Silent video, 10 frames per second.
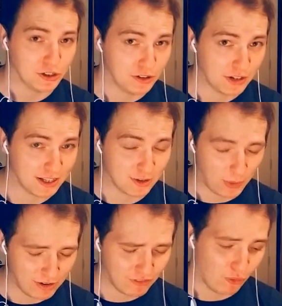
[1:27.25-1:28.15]
good. It's
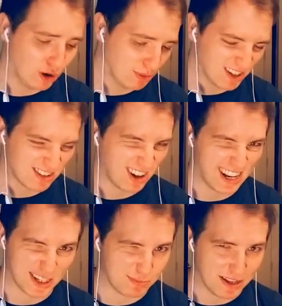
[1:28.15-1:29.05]
quite affordable. It's
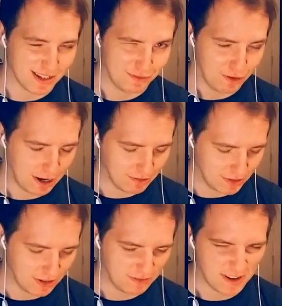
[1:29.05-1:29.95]
not an expensive
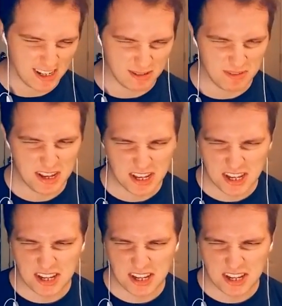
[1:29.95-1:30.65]
fragrance. You can find it.